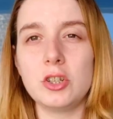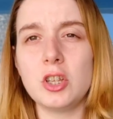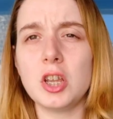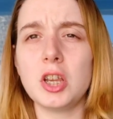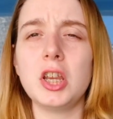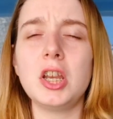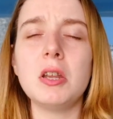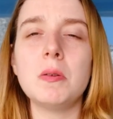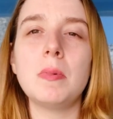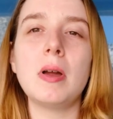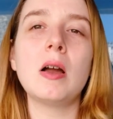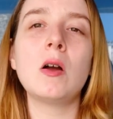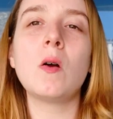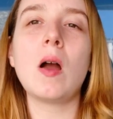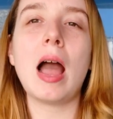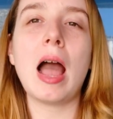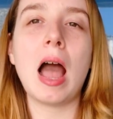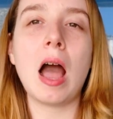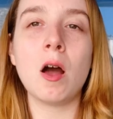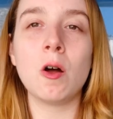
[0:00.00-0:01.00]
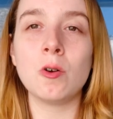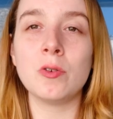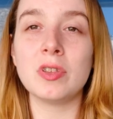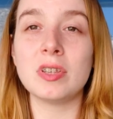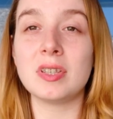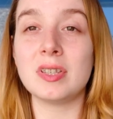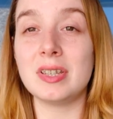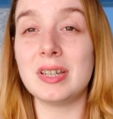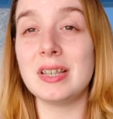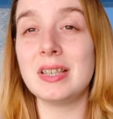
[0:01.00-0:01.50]
talking about how the
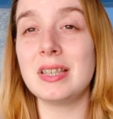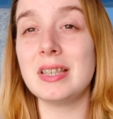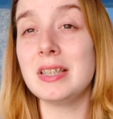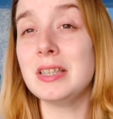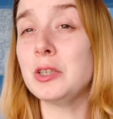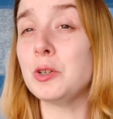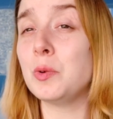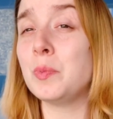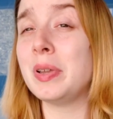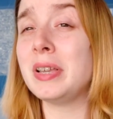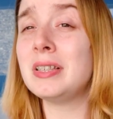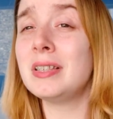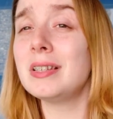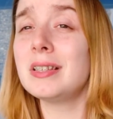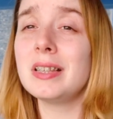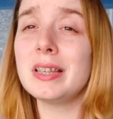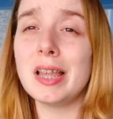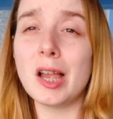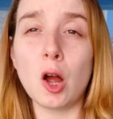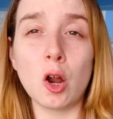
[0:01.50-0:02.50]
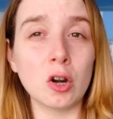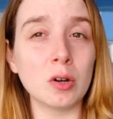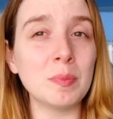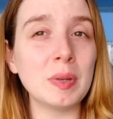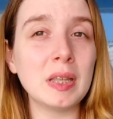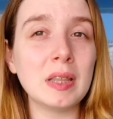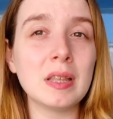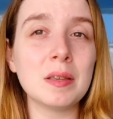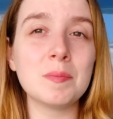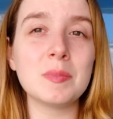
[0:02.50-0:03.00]
citizens are basically
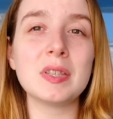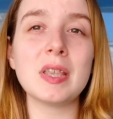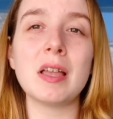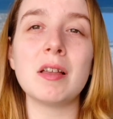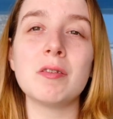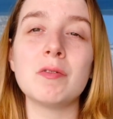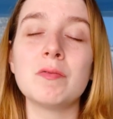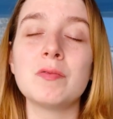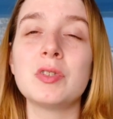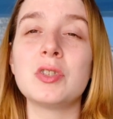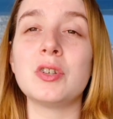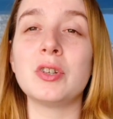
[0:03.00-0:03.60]
arming themselves.